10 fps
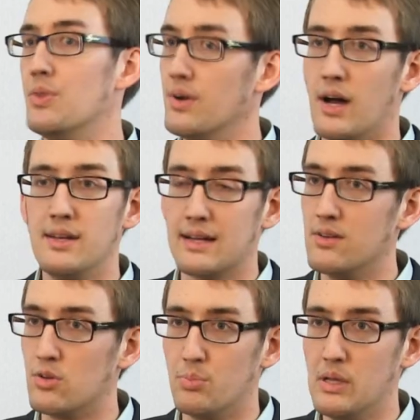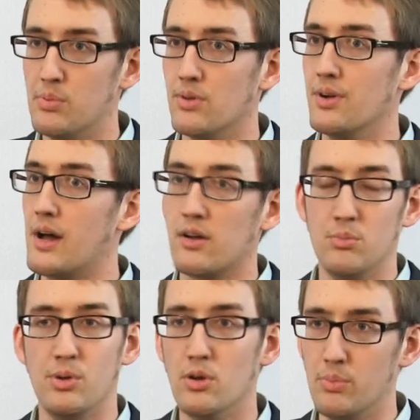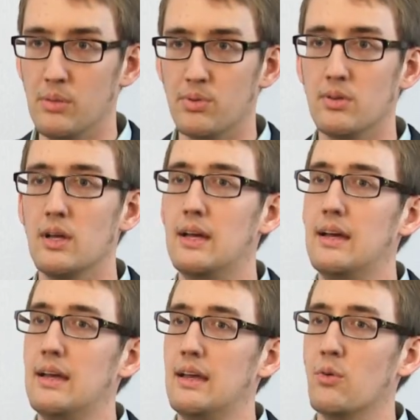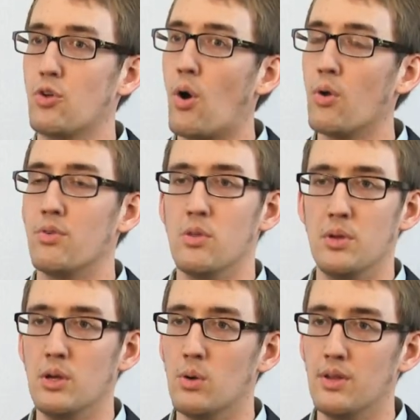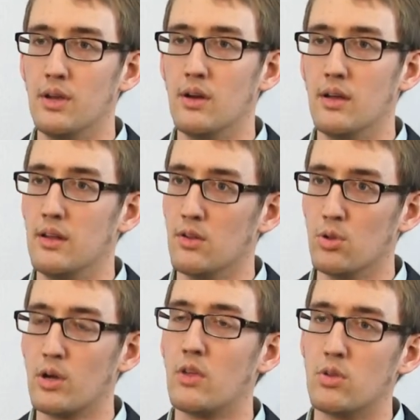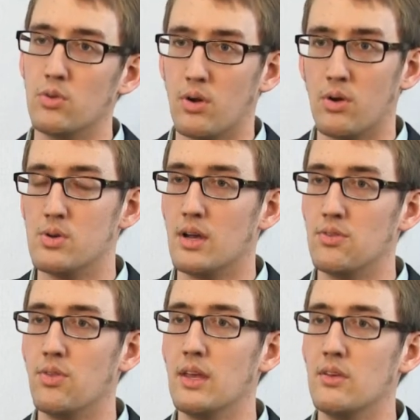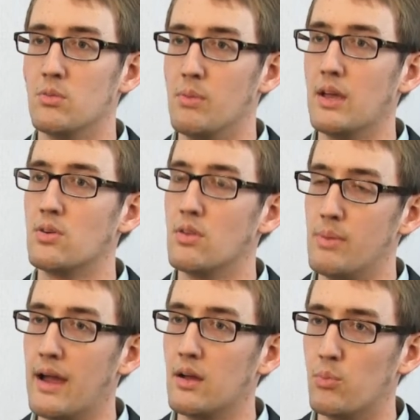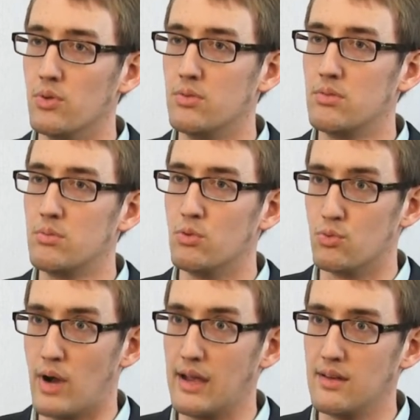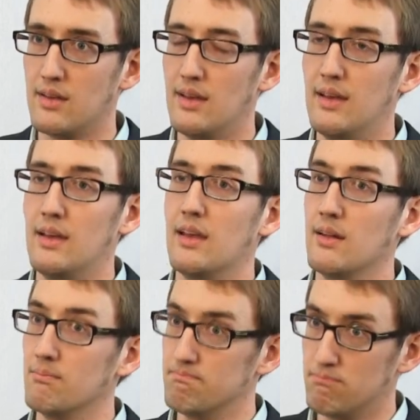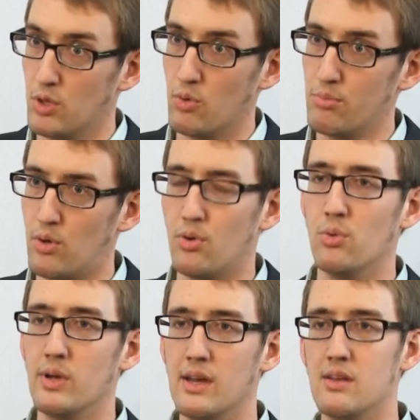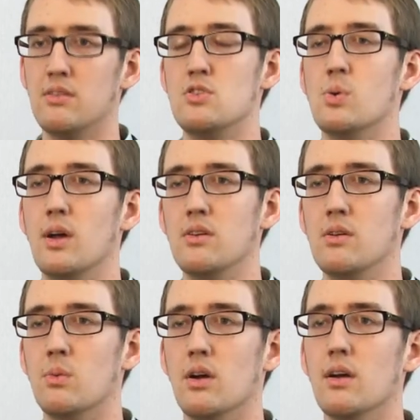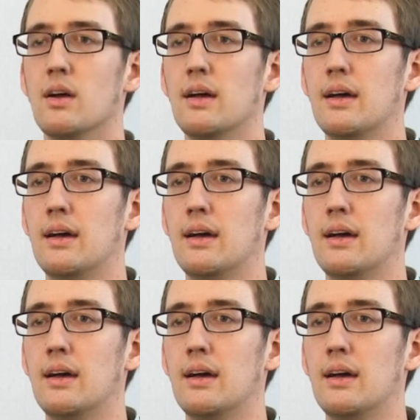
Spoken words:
but they're not technical people, they're not computer people. It was hard for them to go in there and look at those hard drives and things and make sure the backup was right. And lo and behold, we had a situation where